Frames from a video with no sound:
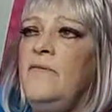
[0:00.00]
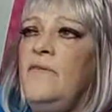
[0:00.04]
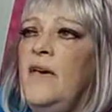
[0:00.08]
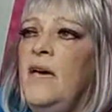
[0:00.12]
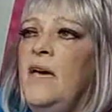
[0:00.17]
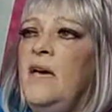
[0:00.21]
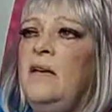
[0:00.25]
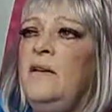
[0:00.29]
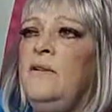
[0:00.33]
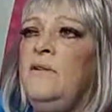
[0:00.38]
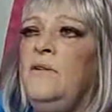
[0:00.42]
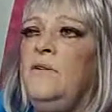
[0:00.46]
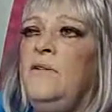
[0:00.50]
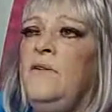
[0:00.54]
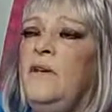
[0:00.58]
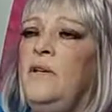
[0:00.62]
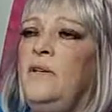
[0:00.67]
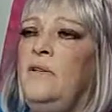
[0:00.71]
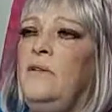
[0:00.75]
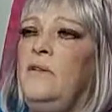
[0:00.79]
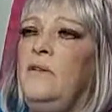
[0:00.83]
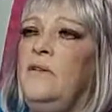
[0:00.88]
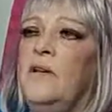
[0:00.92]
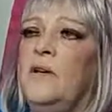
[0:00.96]
That
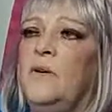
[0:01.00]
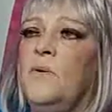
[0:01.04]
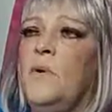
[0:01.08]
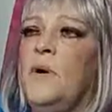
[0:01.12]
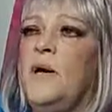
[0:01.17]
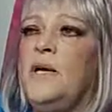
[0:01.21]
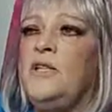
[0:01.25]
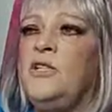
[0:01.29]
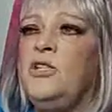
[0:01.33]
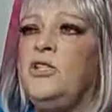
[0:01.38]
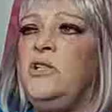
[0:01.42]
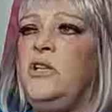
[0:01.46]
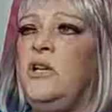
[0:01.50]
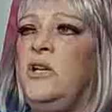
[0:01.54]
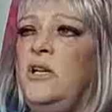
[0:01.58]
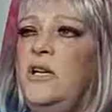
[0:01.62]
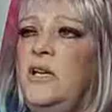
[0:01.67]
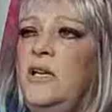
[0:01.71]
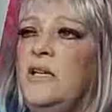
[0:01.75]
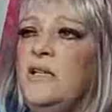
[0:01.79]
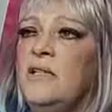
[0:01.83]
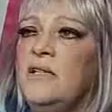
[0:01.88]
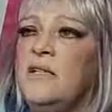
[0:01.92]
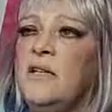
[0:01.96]
the, the
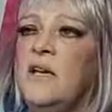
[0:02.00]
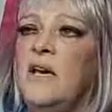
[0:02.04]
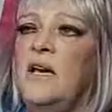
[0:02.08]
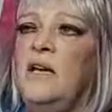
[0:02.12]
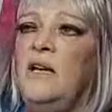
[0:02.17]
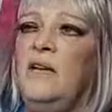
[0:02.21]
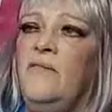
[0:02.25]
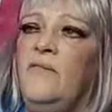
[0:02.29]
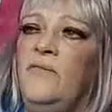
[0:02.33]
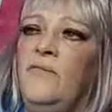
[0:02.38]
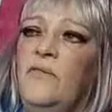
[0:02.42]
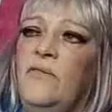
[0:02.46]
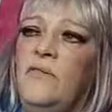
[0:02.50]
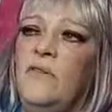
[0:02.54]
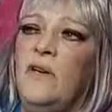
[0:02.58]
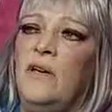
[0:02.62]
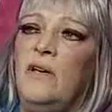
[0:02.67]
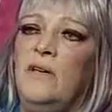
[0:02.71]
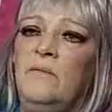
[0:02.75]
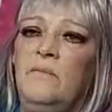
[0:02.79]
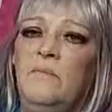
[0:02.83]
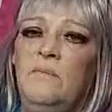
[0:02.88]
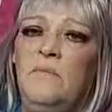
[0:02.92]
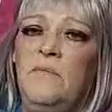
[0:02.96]
question is kind of
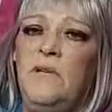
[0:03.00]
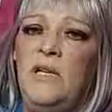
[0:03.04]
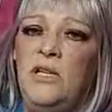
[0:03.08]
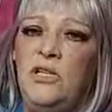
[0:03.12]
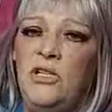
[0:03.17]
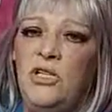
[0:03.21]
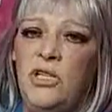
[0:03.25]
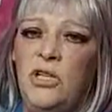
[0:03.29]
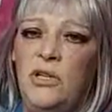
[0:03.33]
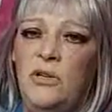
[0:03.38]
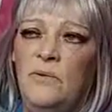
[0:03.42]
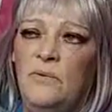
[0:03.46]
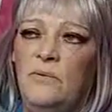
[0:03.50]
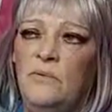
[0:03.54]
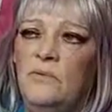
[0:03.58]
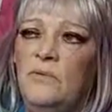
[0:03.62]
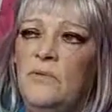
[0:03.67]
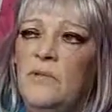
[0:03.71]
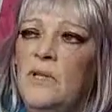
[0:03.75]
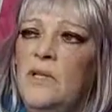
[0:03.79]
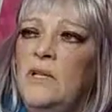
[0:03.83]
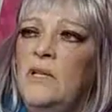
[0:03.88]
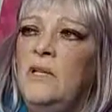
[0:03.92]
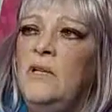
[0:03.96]
the issue.
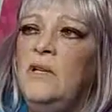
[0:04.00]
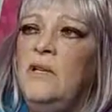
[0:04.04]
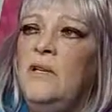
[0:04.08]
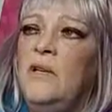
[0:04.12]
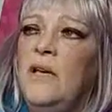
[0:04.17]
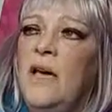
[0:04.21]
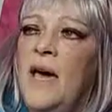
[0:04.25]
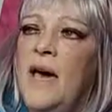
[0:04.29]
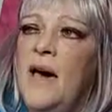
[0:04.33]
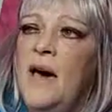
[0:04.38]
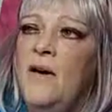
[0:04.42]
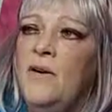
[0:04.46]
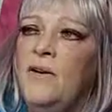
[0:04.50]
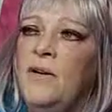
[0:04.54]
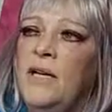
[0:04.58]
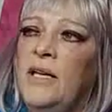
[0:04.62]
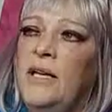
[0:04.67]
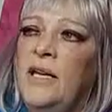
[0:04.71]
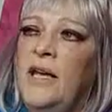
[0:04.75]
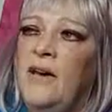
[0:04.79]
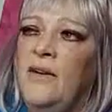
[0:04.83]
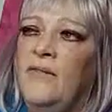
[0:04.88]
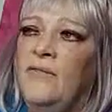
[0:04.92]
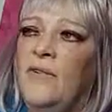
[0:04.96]
How
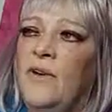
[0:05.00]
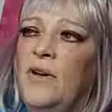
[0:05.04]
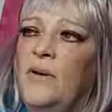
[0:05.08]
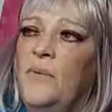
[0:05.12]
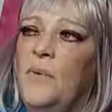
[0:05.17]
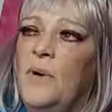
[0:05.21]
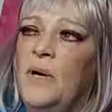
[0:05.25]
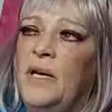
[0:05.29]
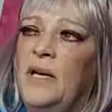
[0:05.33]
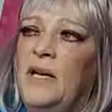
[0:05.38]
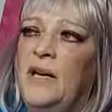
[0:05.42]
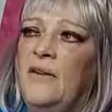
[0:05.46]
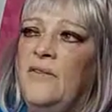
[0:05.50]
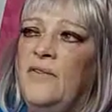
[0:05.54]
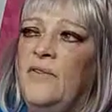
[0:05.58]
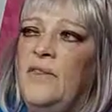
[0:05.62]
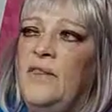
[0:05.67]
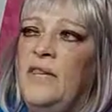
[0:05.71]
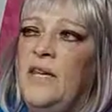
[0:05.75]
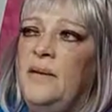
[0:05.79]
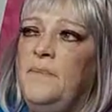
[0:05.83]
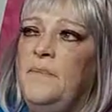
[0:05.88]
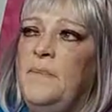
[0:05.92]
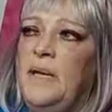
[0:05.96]
can everyone and
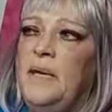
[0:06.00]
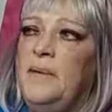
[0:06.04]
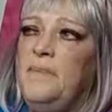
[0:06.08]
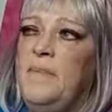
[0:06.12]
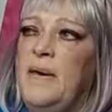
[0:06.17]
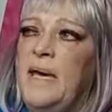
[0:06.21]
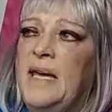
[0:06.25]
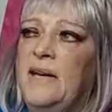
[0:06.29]
everything be a